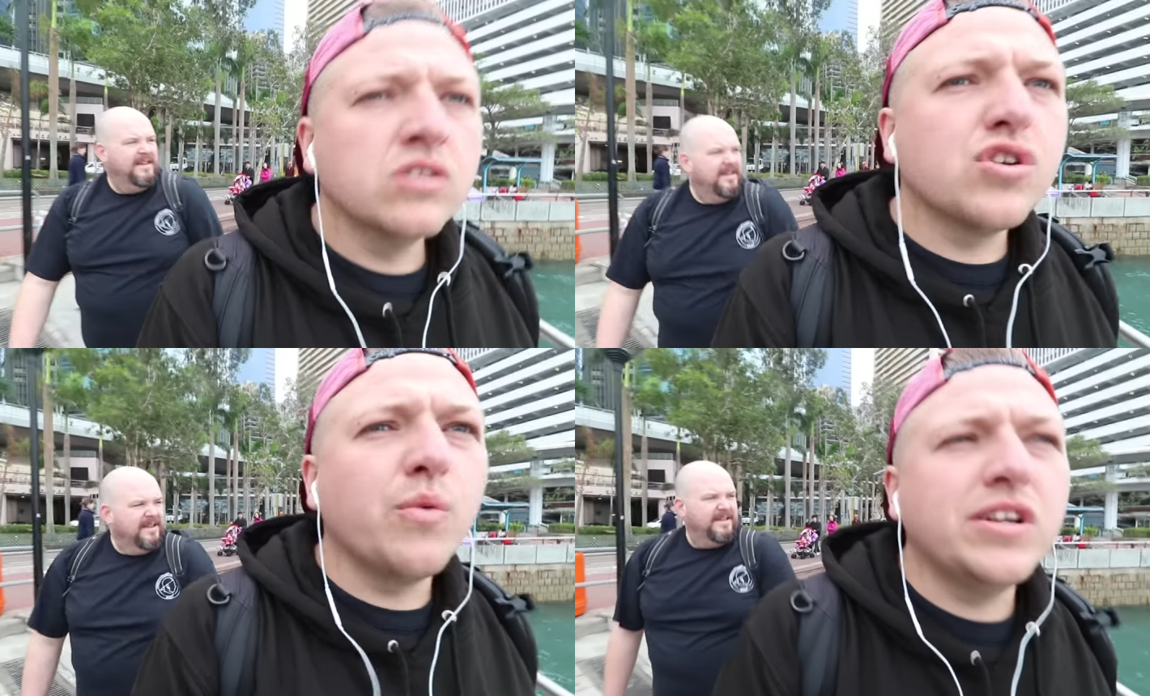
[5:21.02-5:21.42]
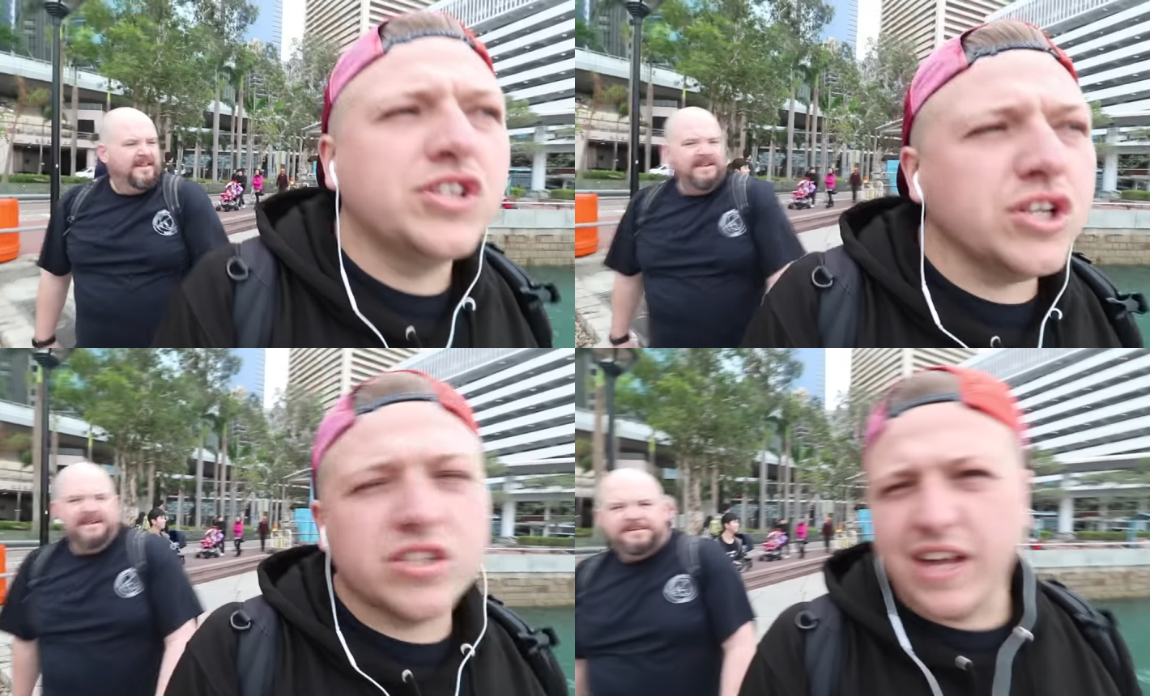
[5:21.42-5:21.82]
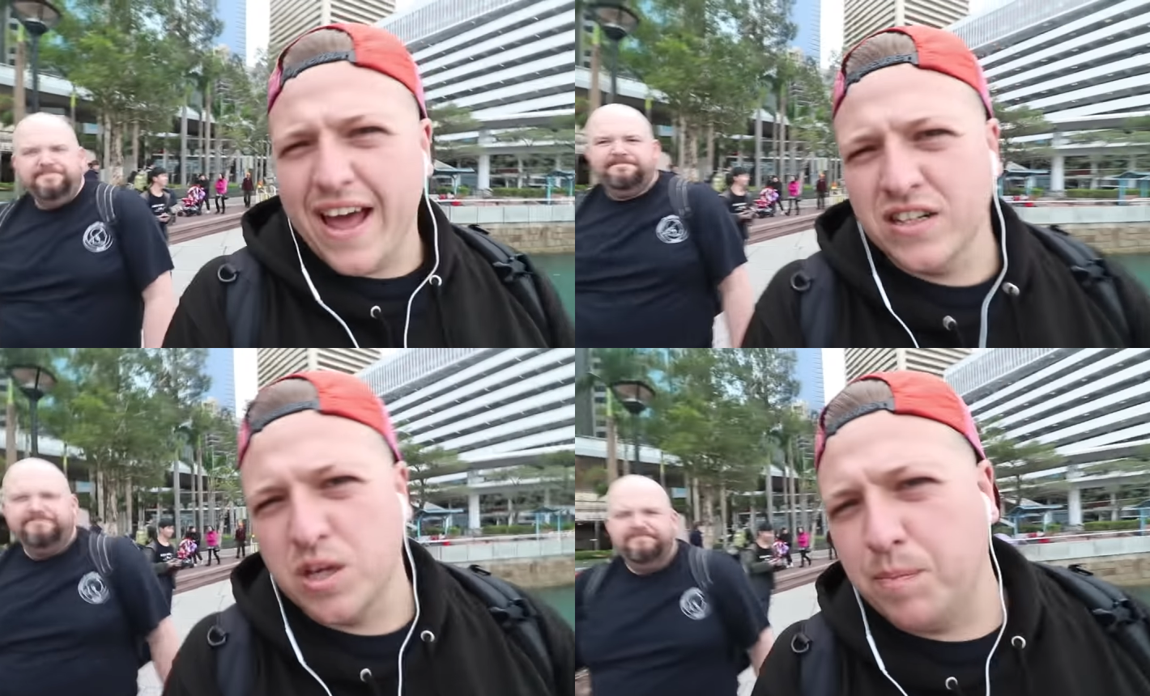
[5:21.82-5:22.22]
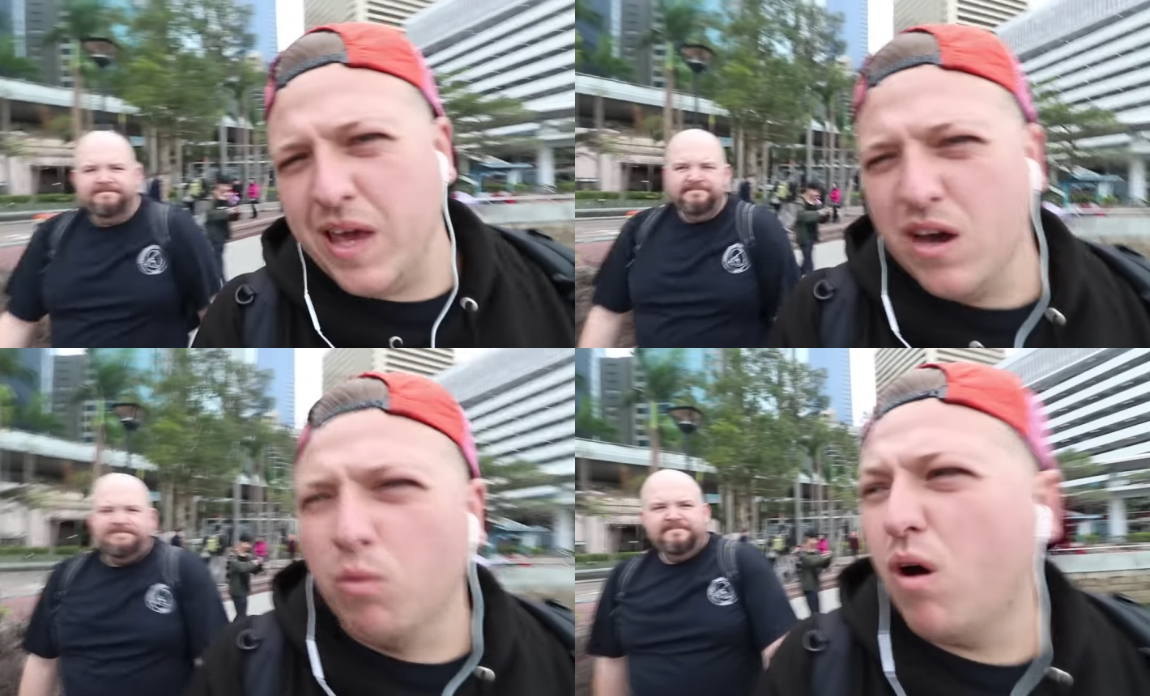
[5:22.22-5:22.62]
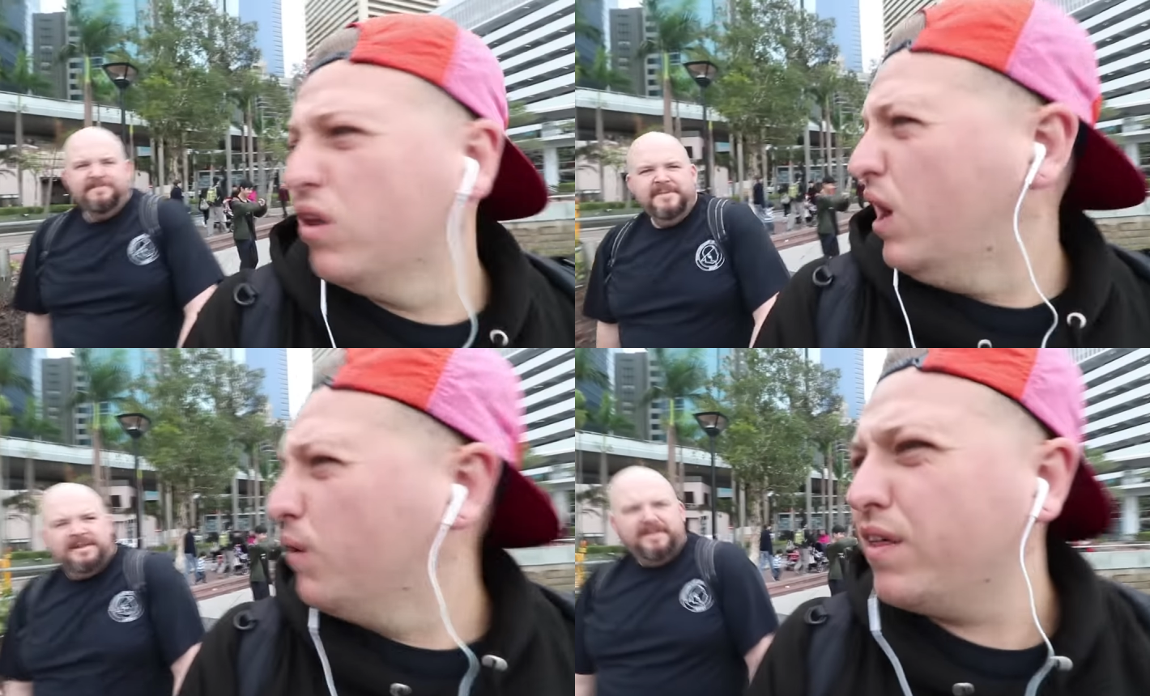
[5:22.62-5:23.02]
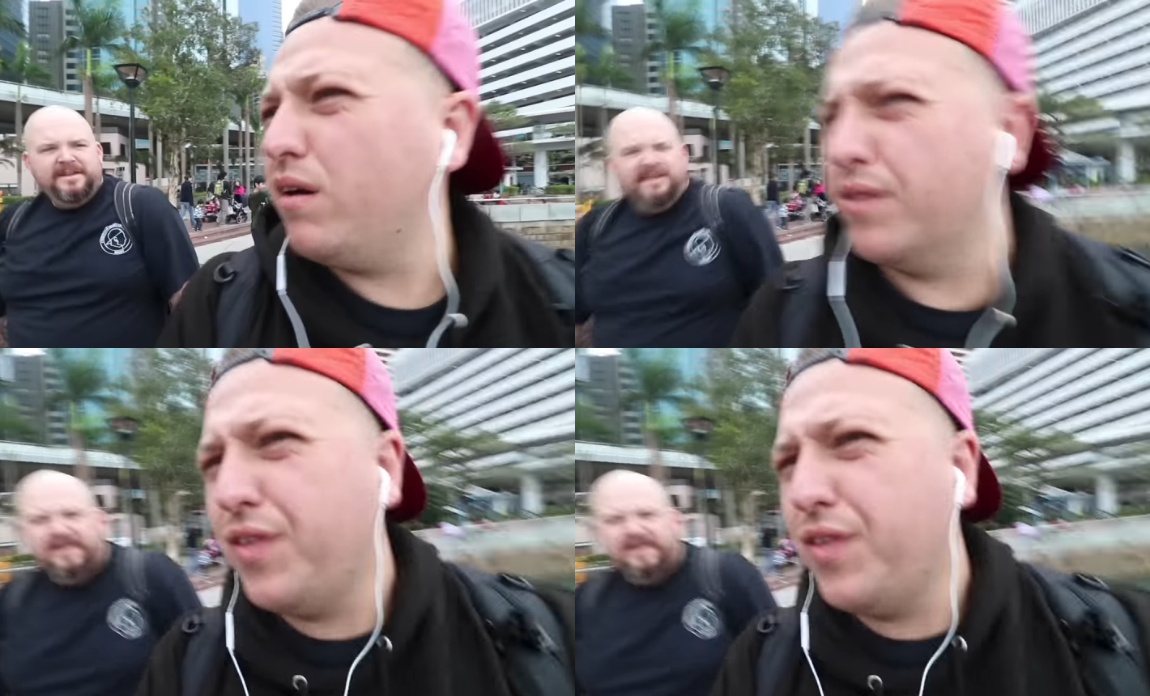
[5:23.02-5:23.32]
Speaker 1: So we're just getting to Pier 1 now. I